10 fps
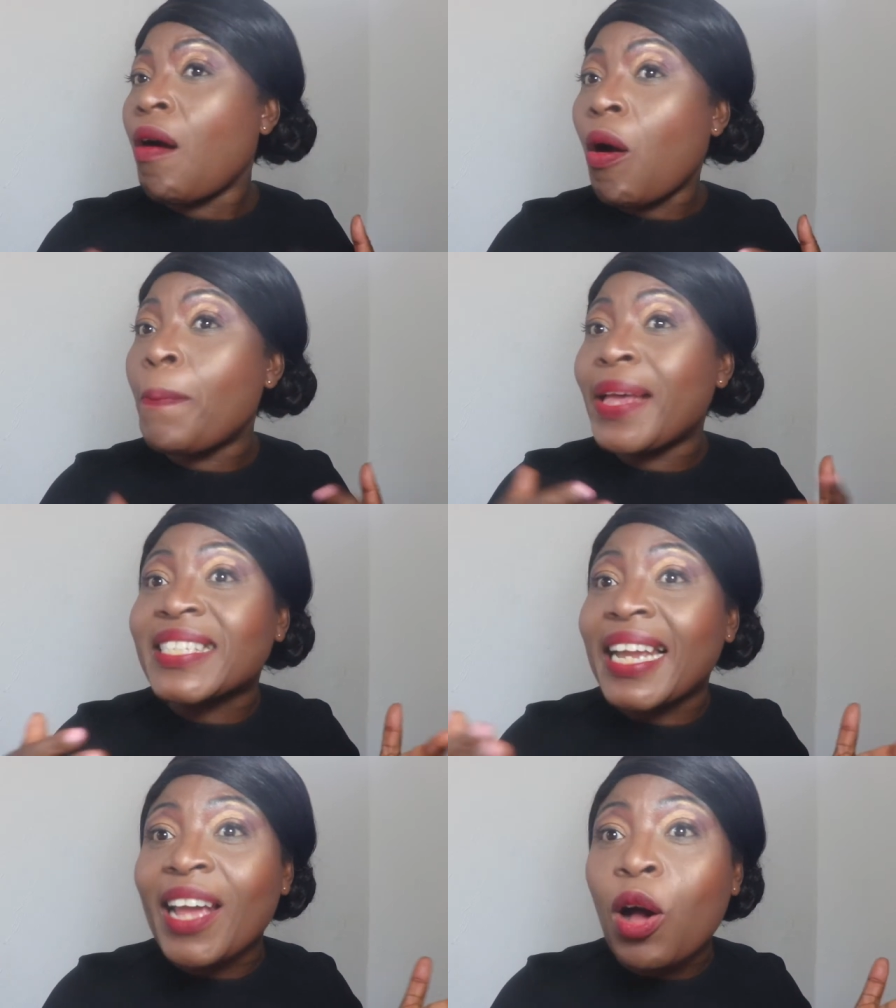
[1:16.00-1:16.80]
or
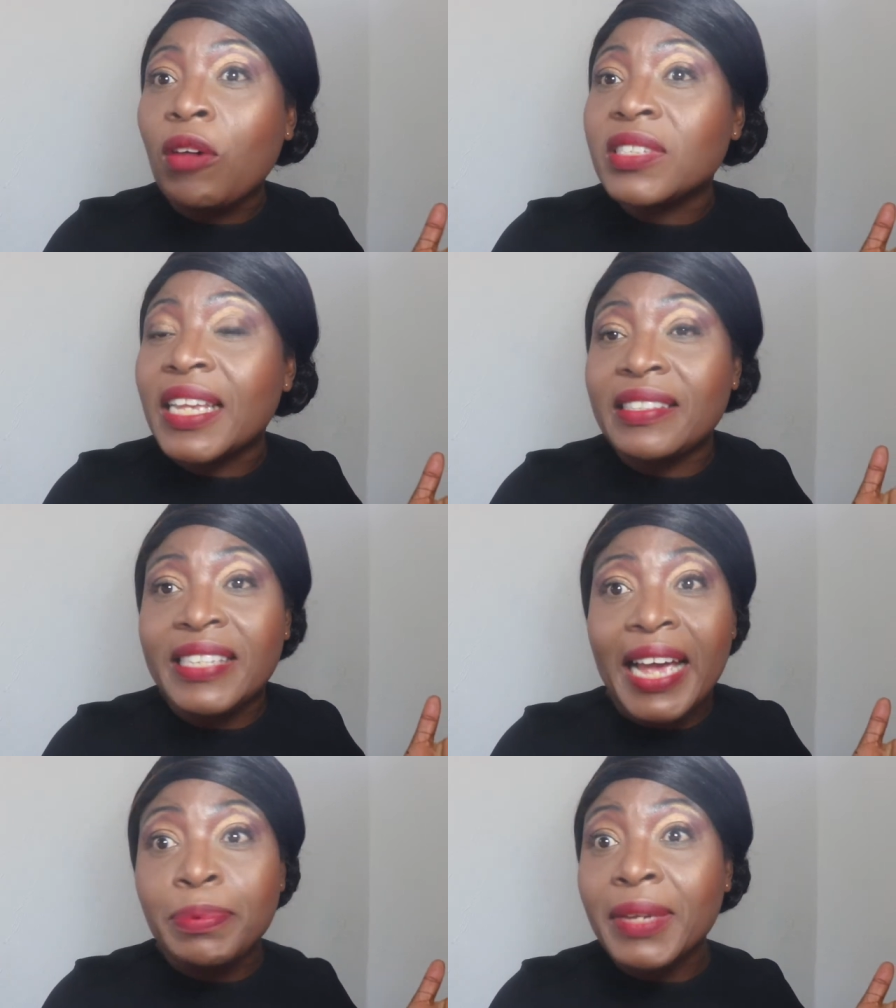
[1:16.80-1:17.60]
basically all skin
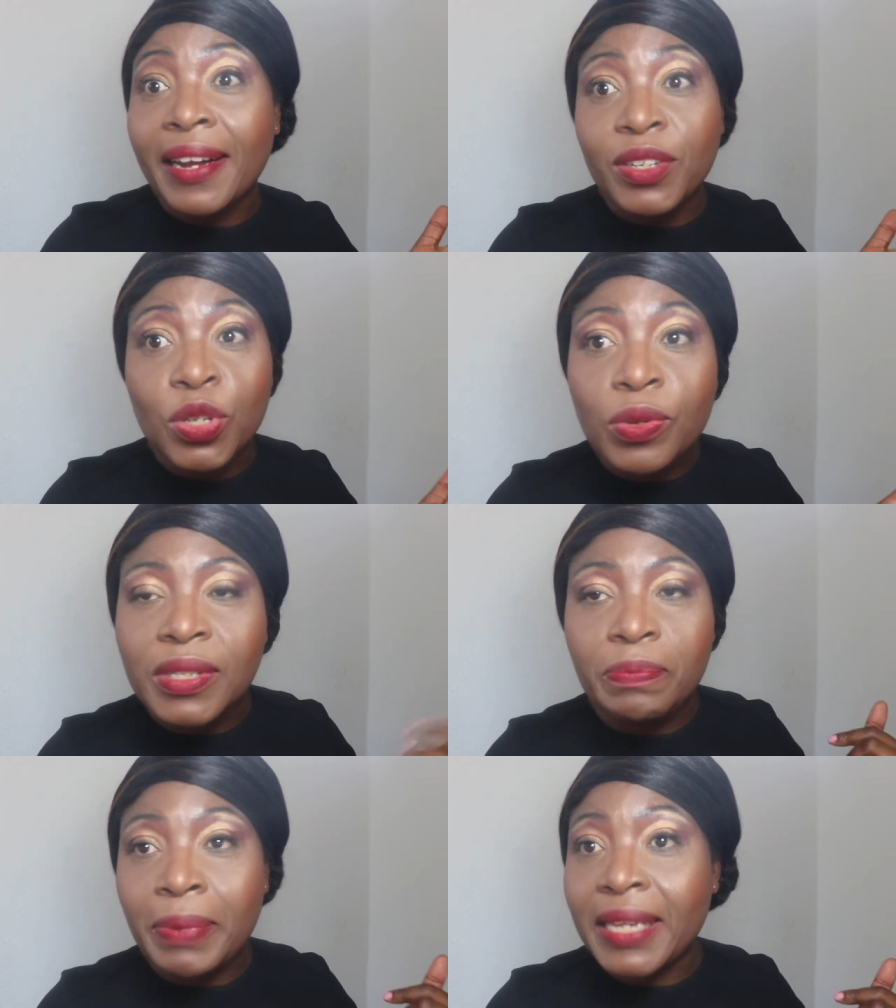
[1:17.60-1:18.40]
types can use
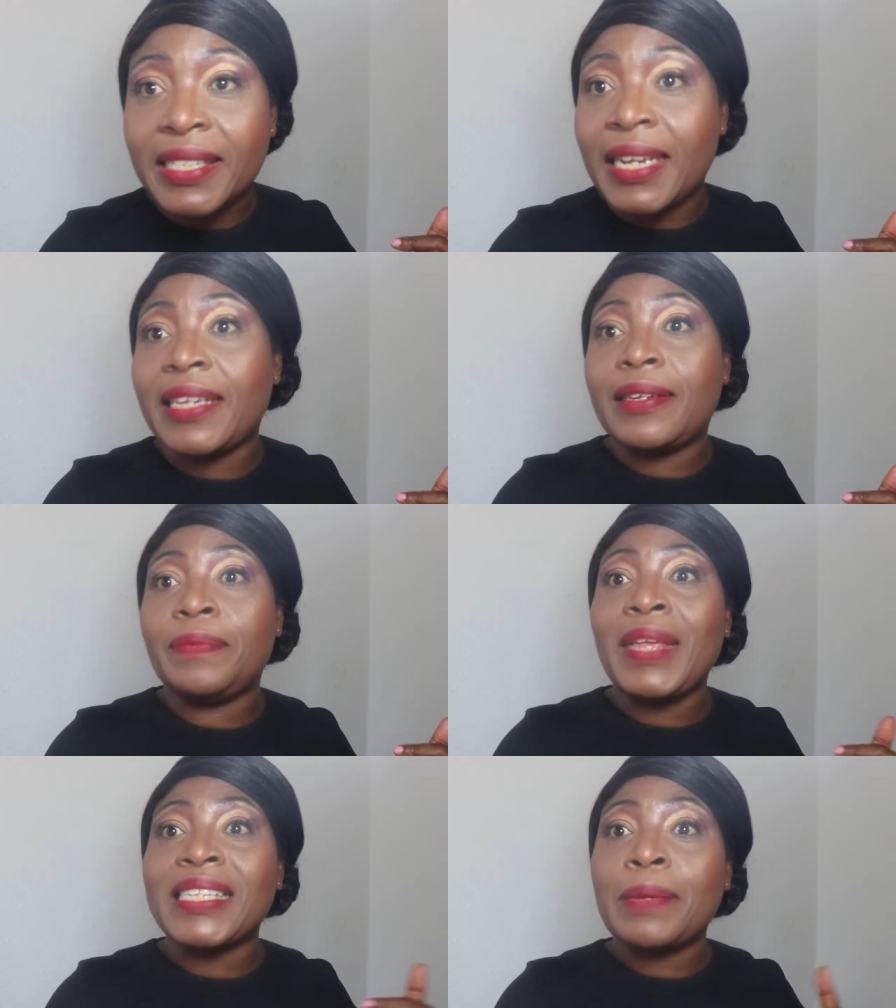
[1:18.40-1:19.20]
it basically
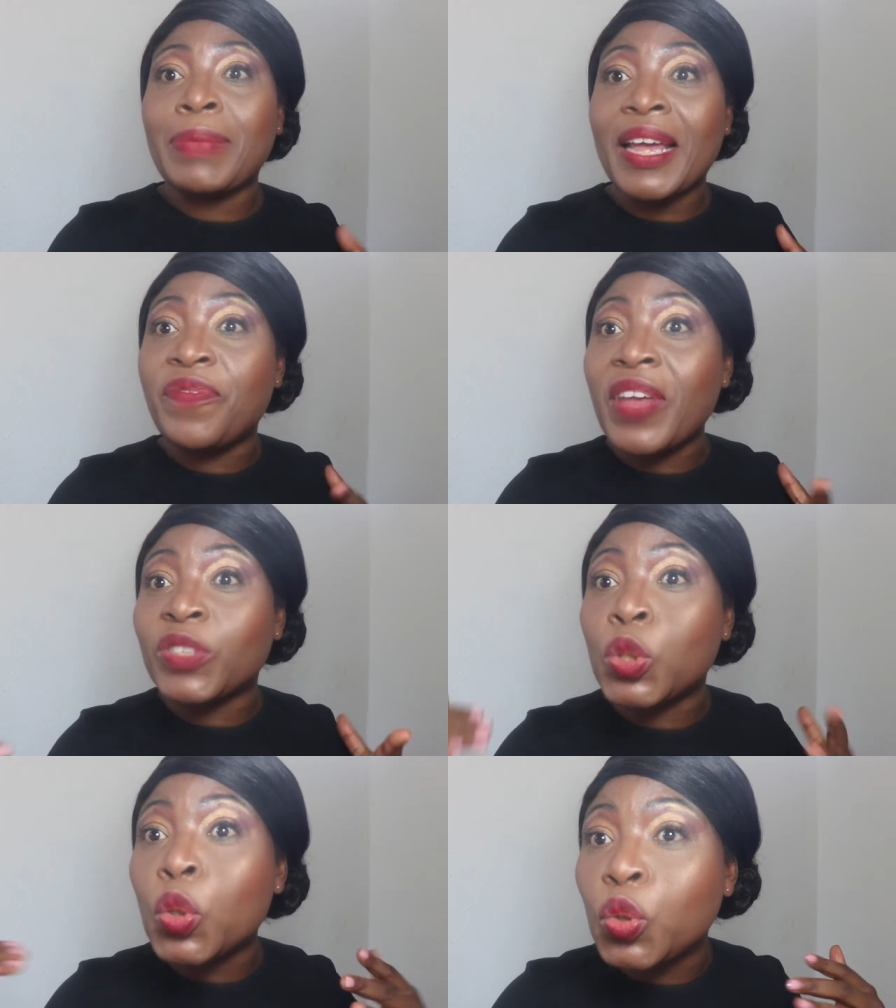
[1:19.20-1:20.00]
except that if you
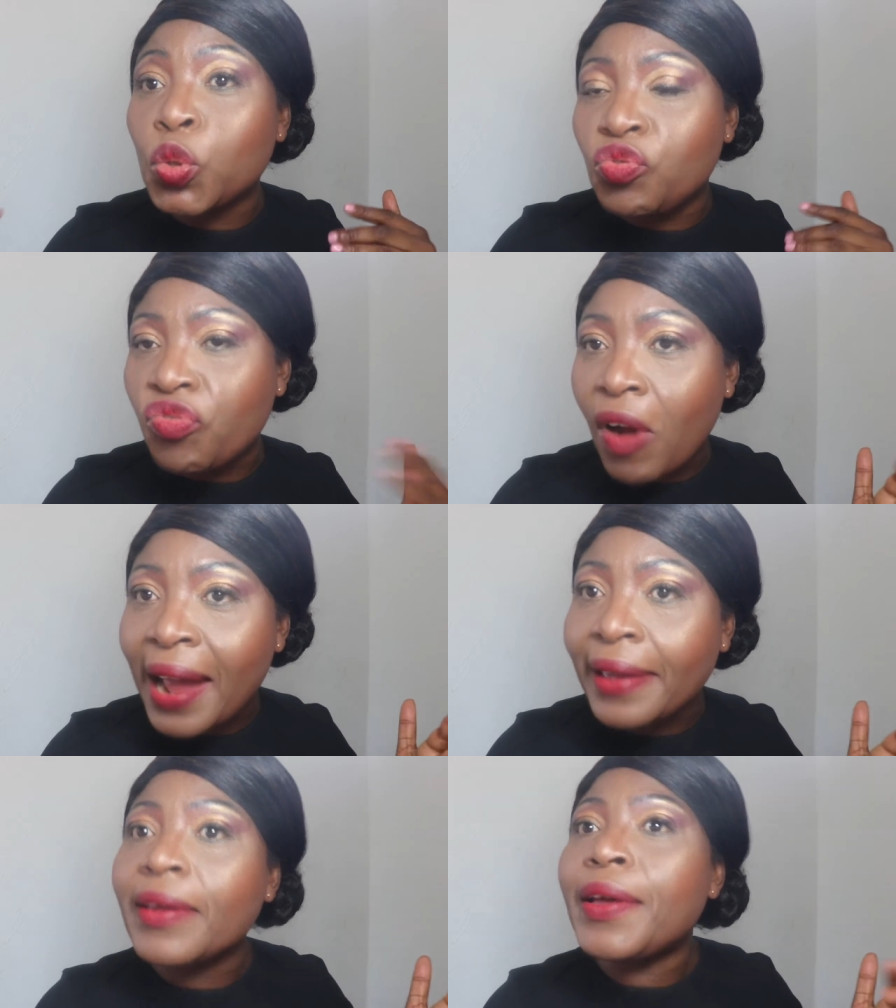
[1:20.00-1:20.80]
are too too
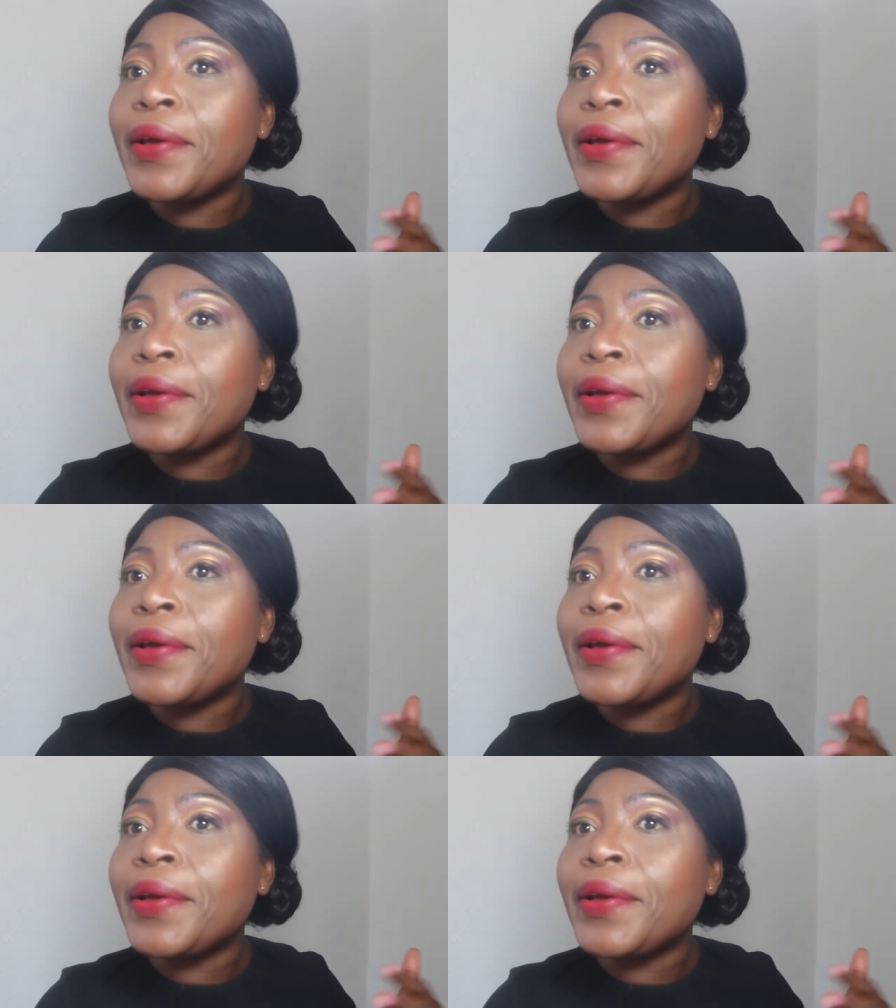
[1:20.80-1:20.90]
dry